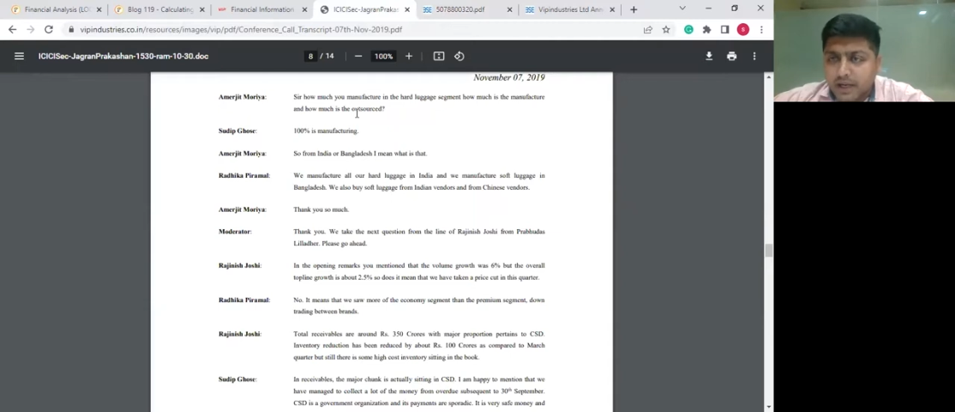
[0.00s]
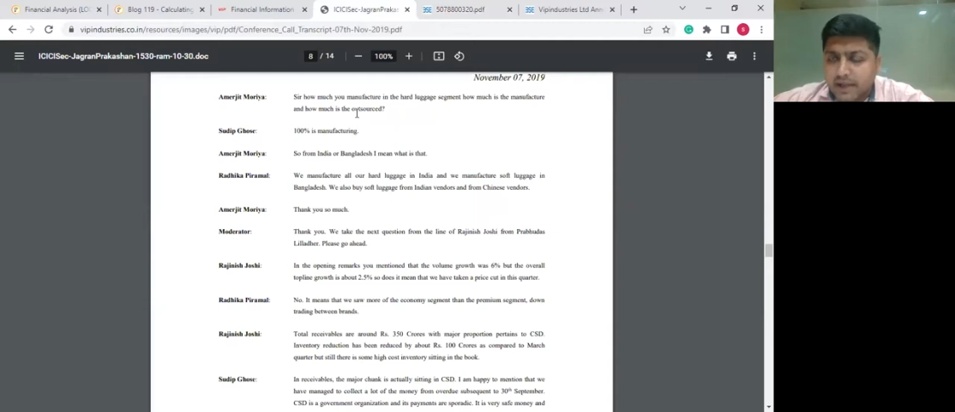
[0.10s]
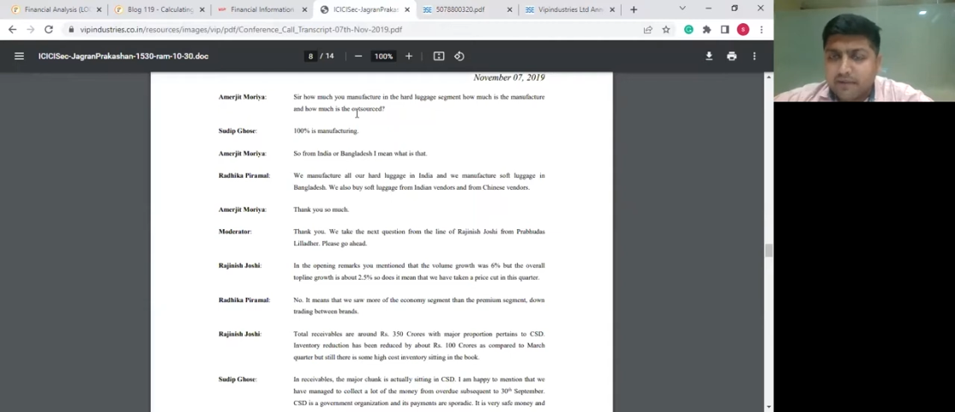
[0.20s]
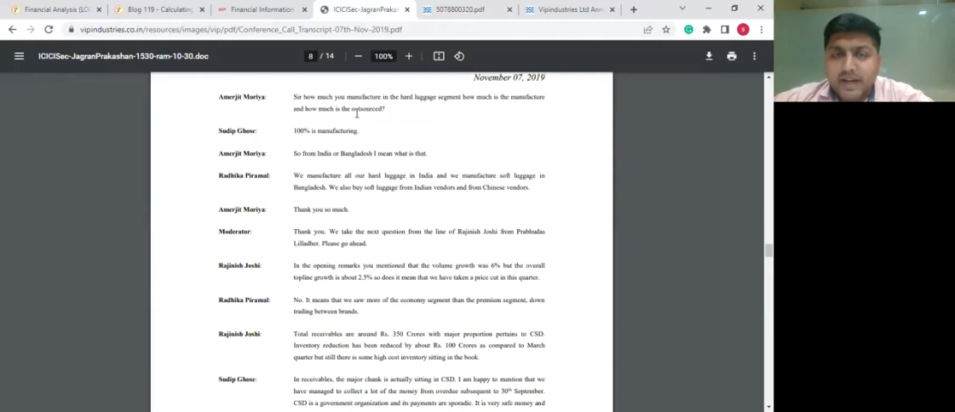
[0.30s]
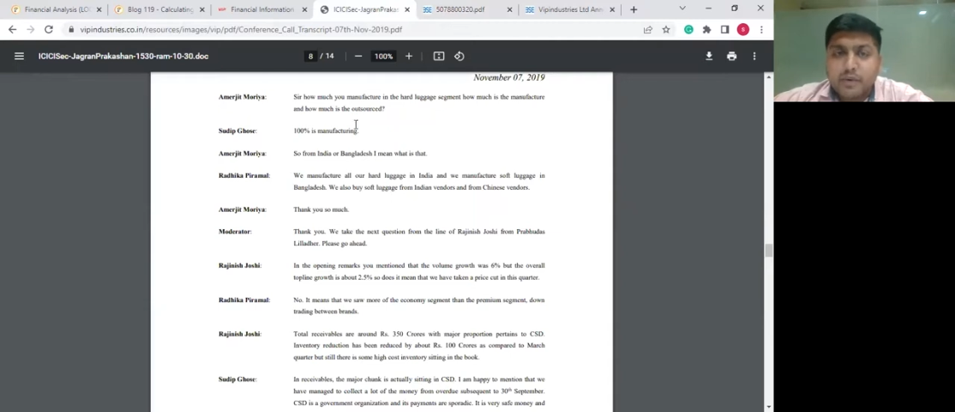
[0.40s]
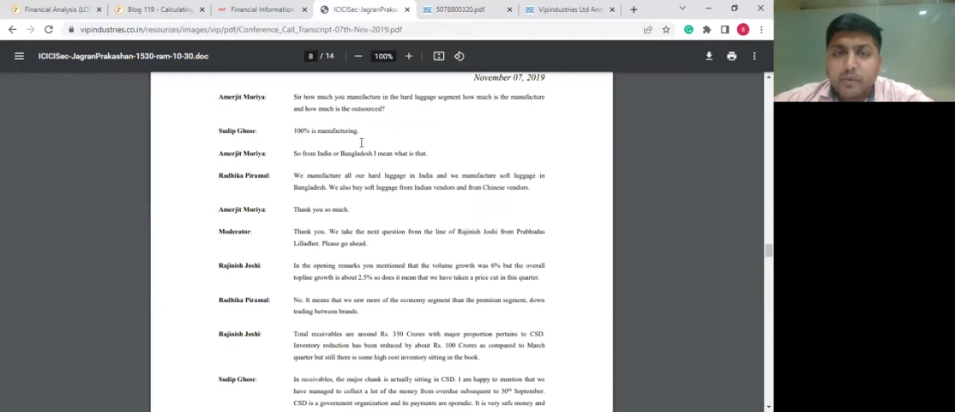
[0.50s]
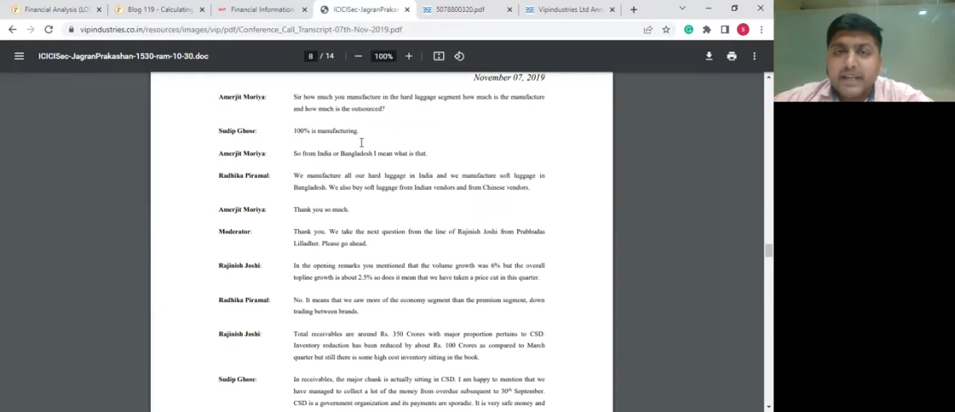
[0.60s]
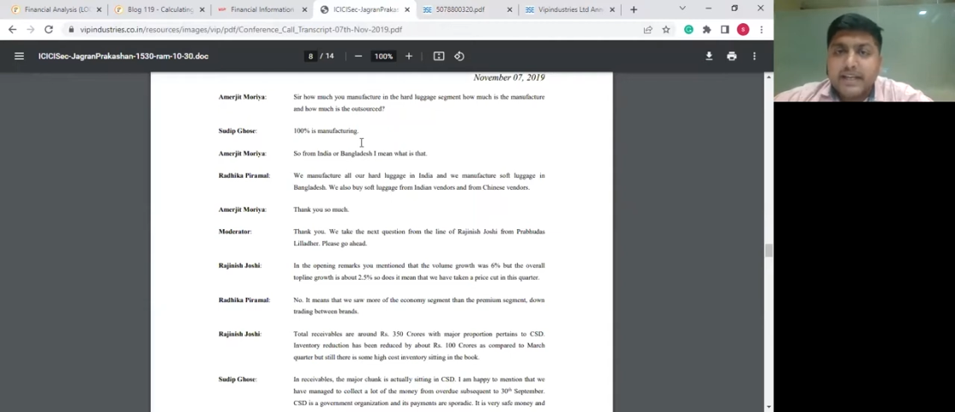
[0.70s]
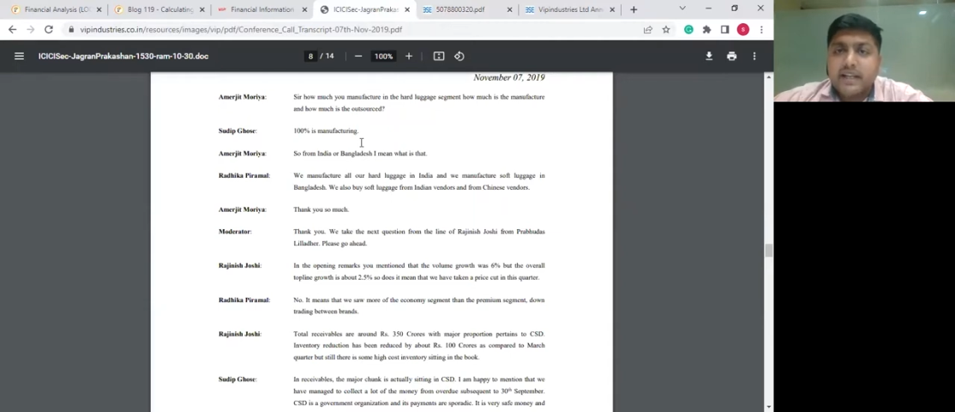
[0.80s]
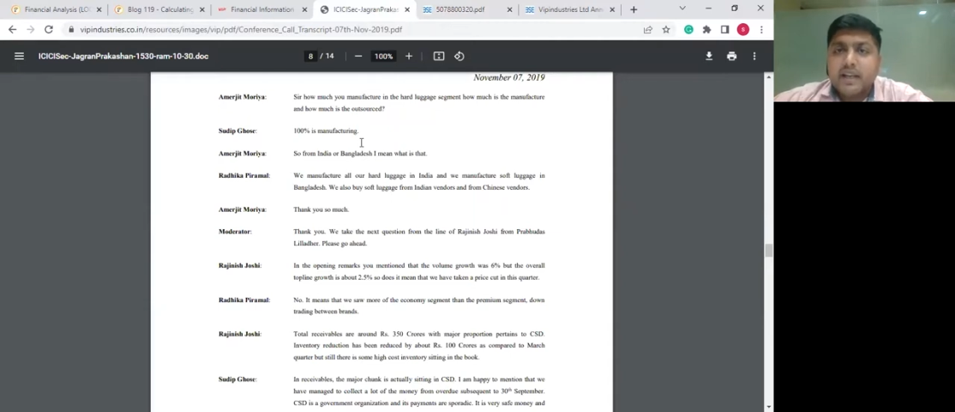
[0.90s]

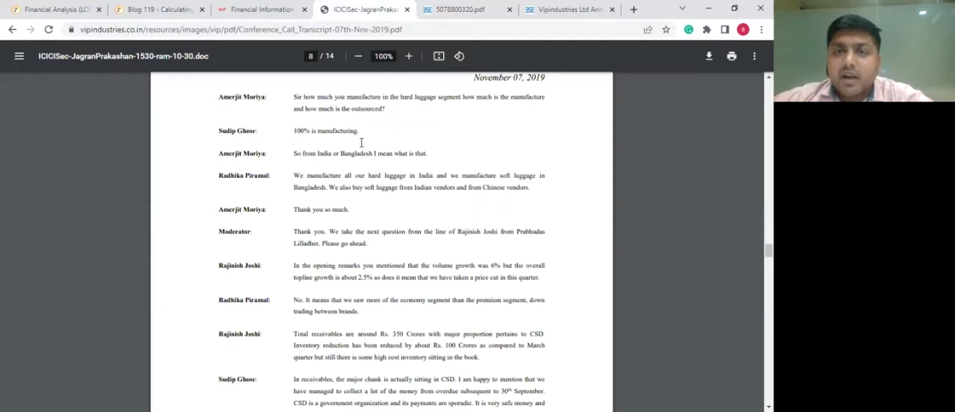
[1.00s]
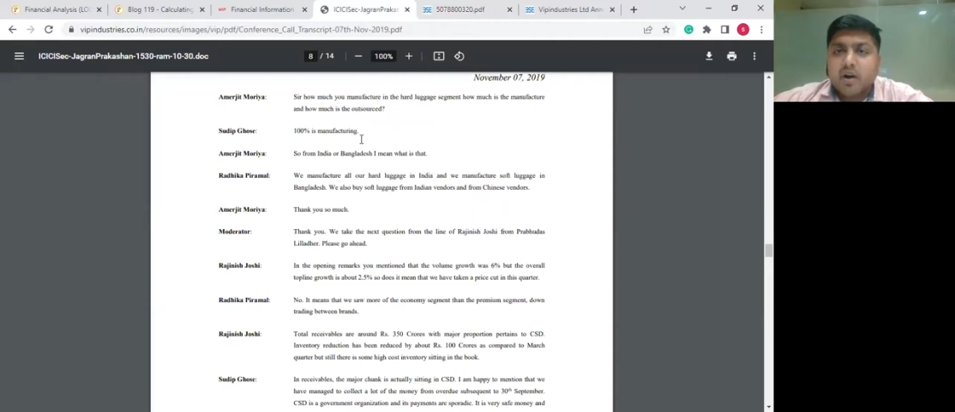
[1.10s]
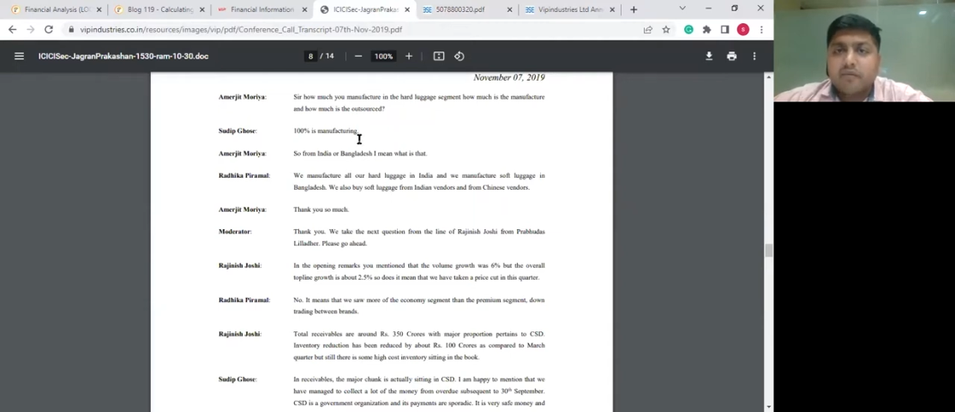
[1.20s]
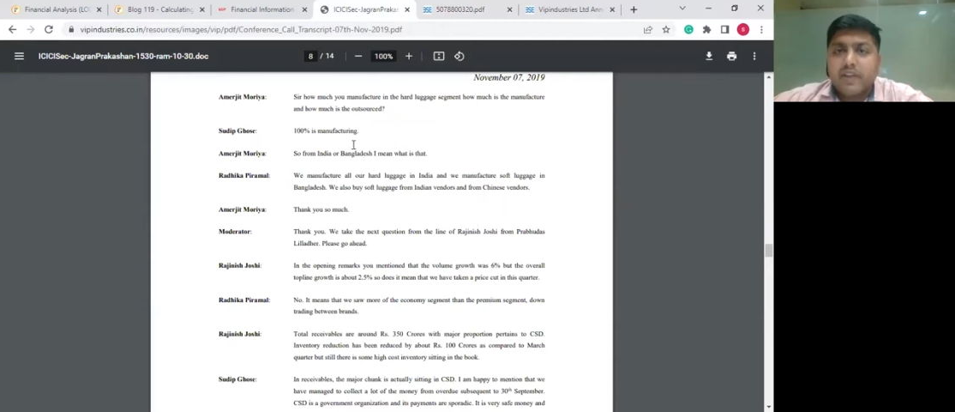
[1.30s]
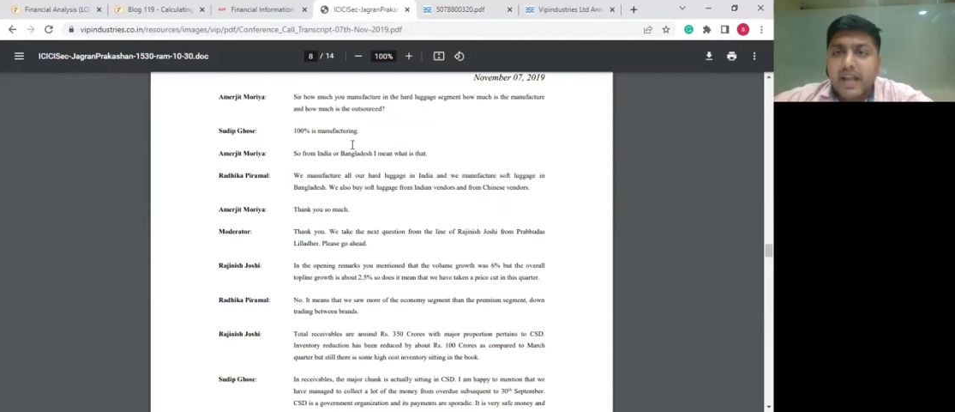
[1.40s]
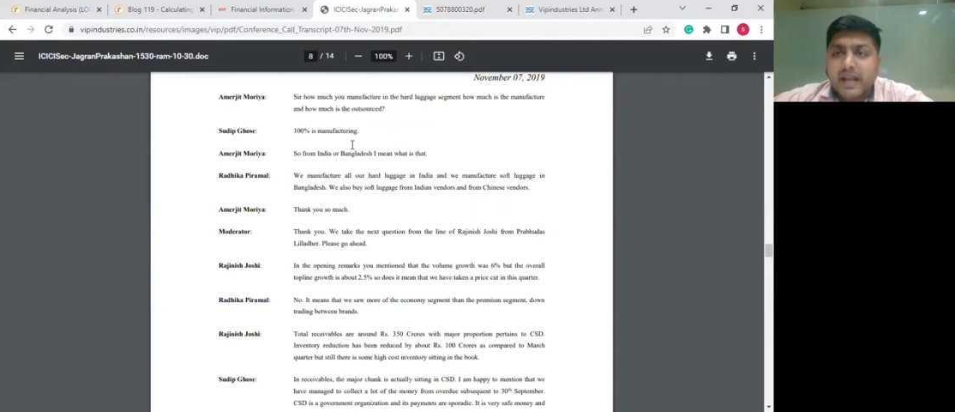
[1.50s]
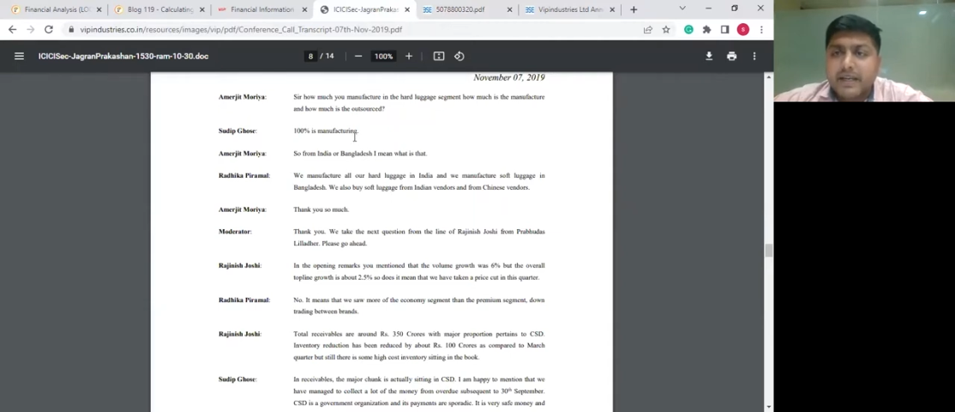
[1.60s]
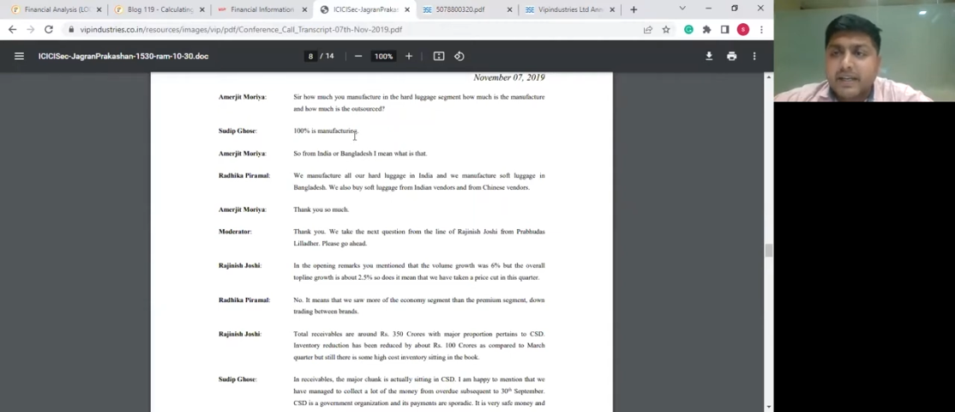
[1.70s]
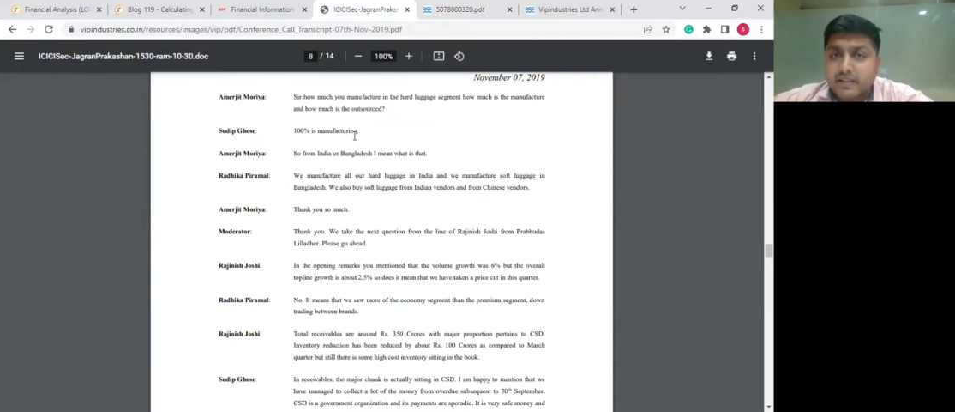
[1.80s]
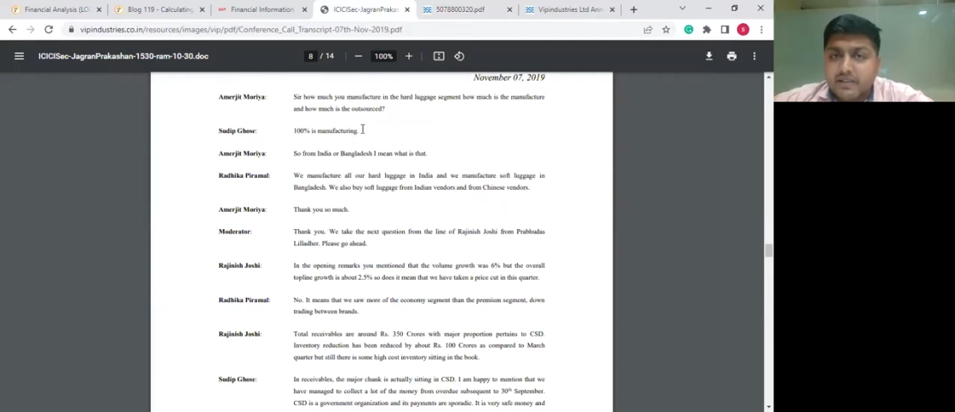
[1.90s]
FY20 of VIP
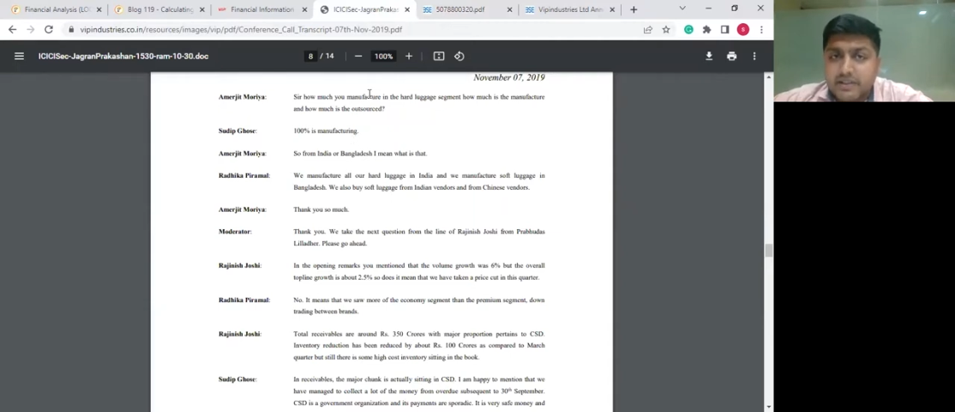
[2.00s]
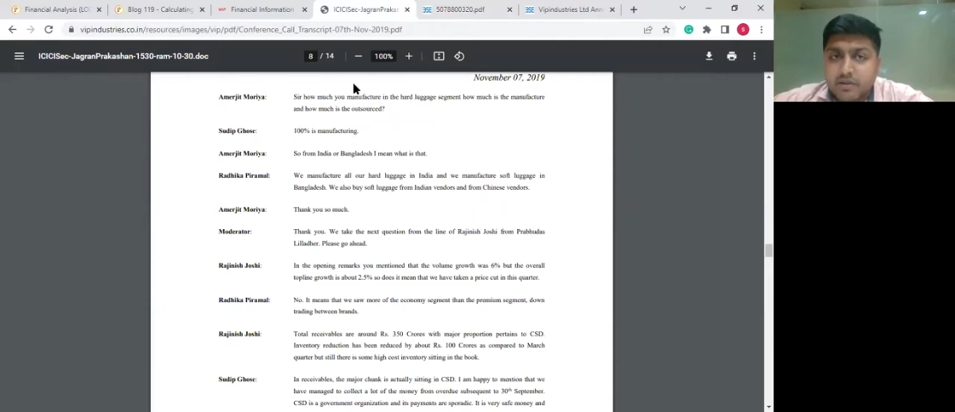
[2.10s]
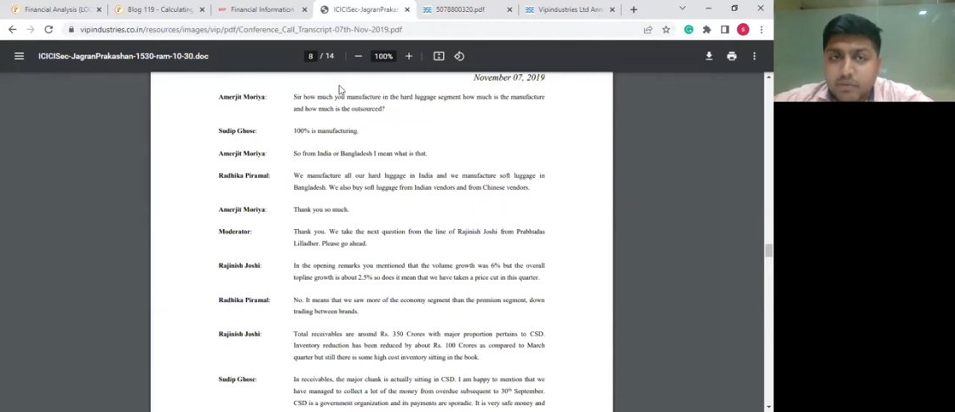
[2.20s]
Industries.